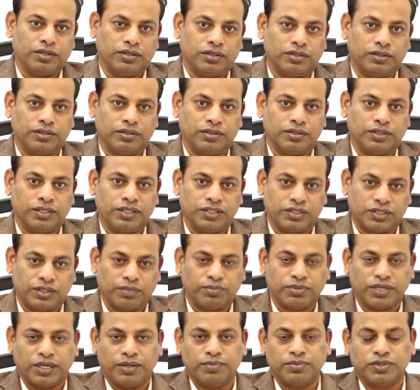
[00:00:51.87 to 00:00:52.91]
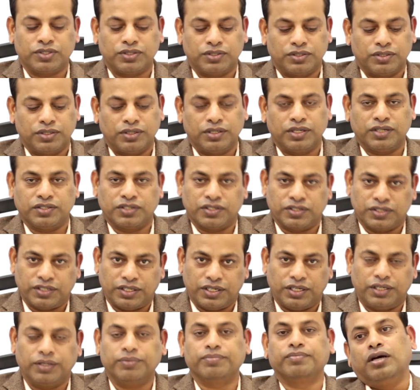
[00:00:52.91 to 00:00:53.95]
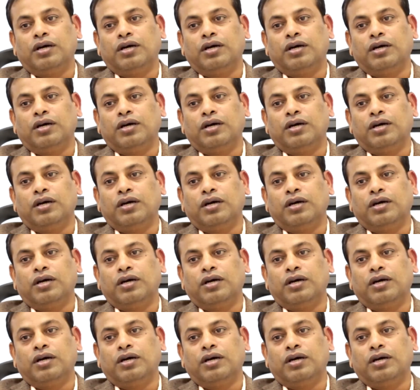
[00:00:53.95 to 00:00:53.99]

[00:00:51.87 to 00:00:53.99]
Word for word: uh, is sometimes necessary.